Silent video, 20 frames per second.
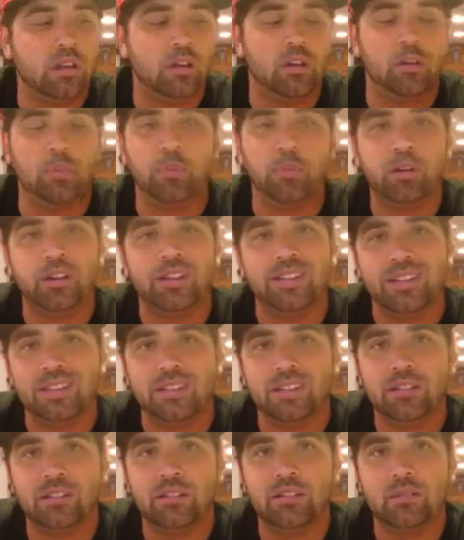or pull-in
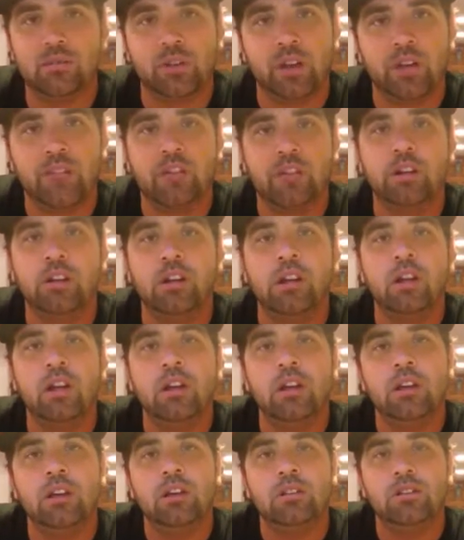seals, whatever.
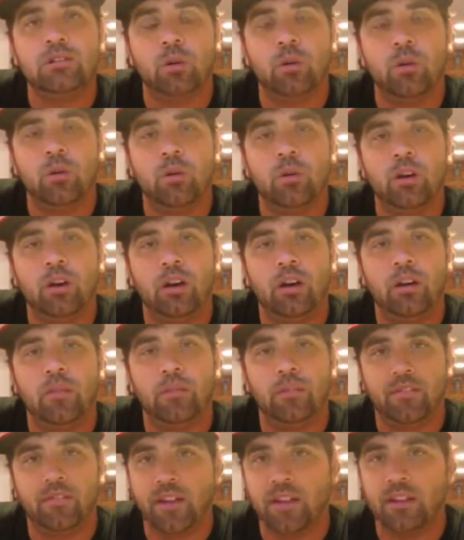So um,
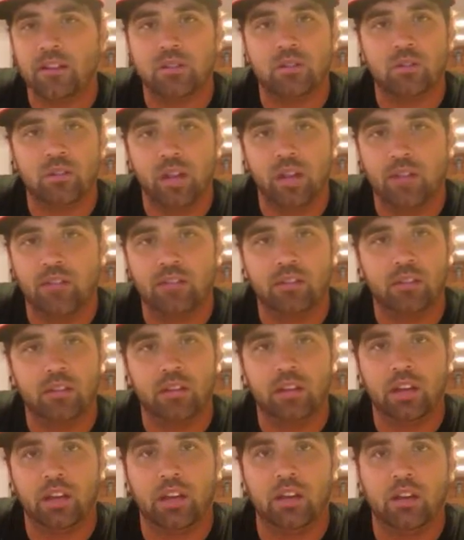the fighters don't have to
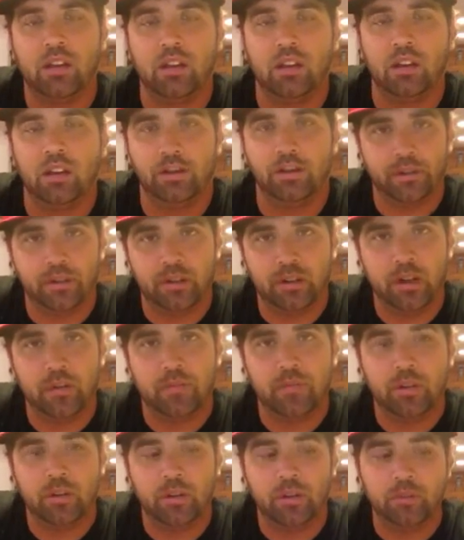lick uh, your return
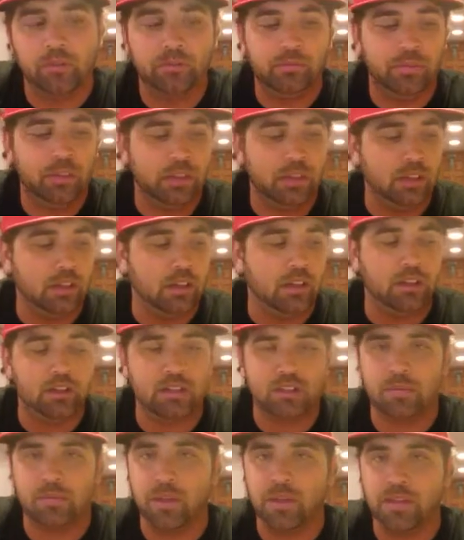envelope. Uh,
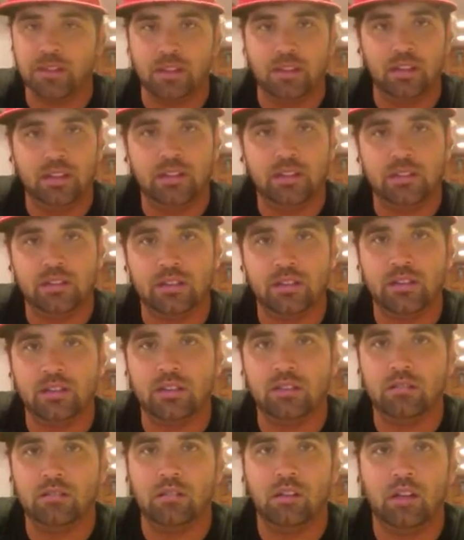just makes it
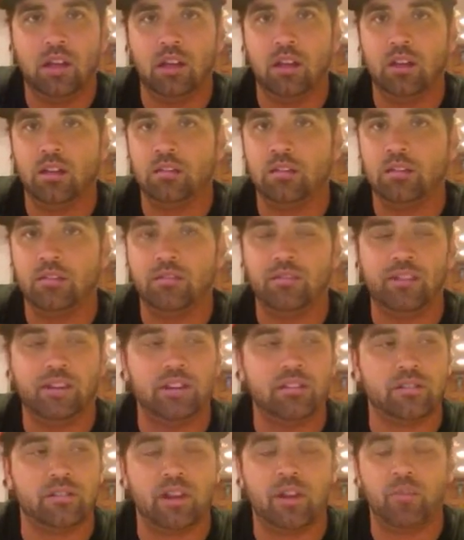easier, and if
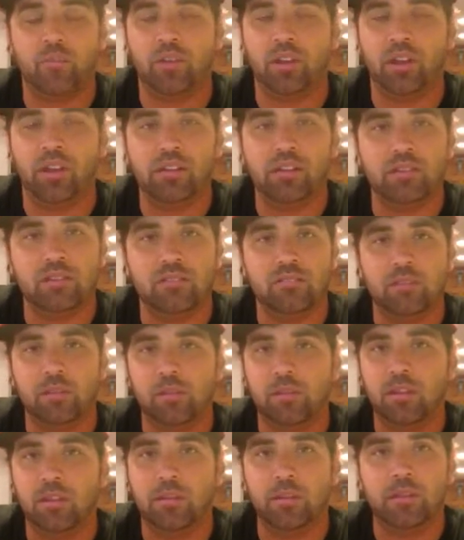fighters are apprehensive,
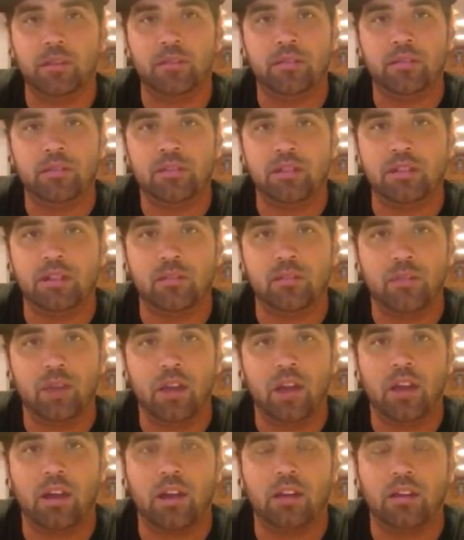maybe they might send it
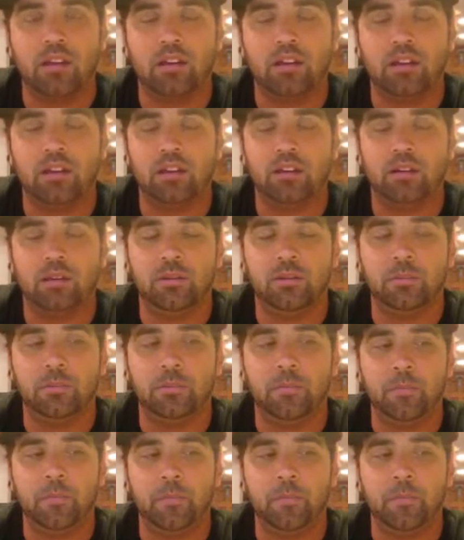back, um,